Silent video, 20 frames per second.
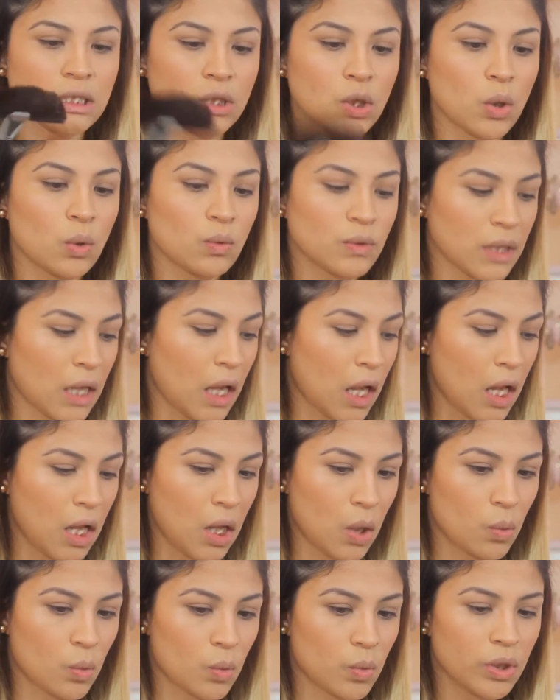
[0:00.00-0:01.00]
goes
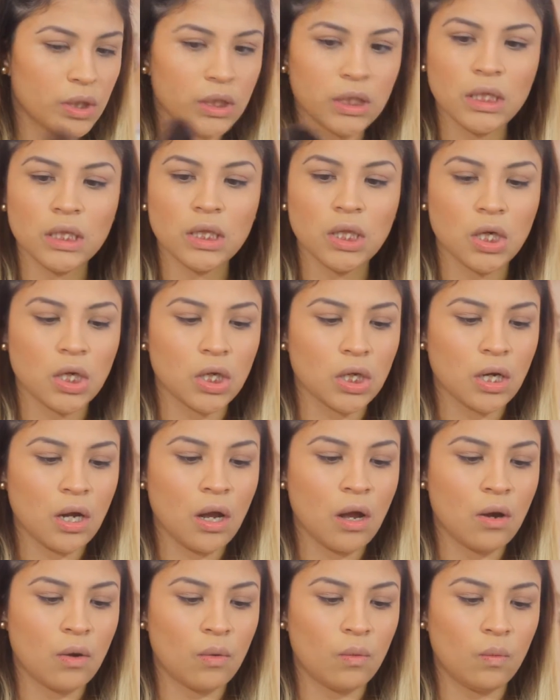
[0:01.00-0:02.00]
a really long
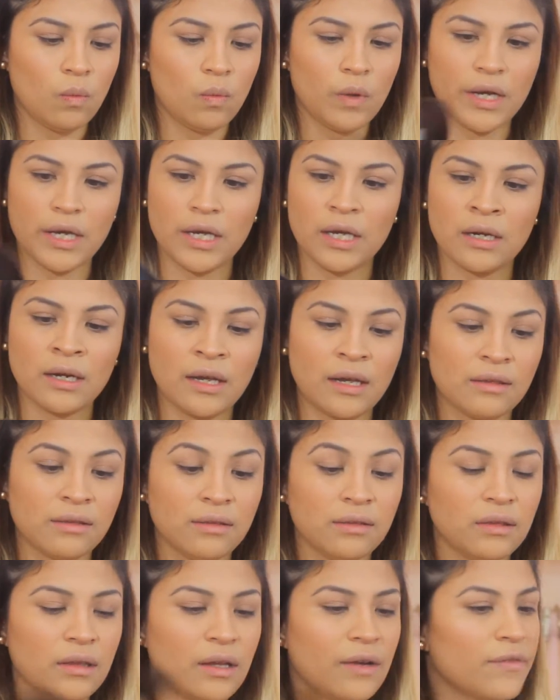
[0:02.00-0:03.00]
way and I
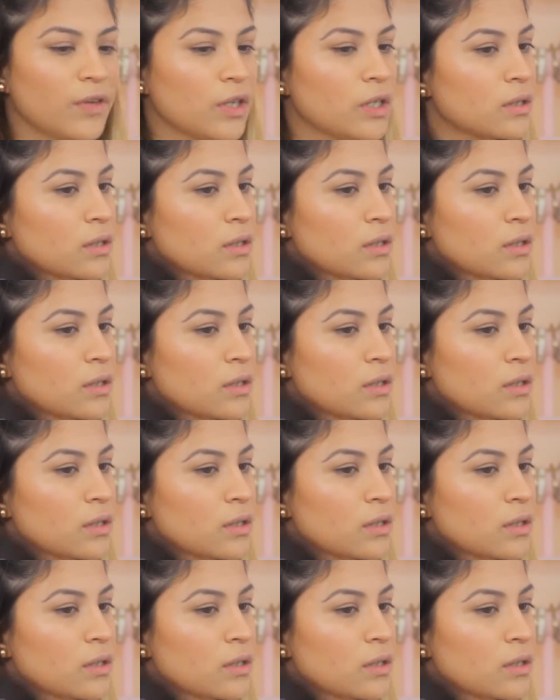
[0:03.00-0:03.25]
love it.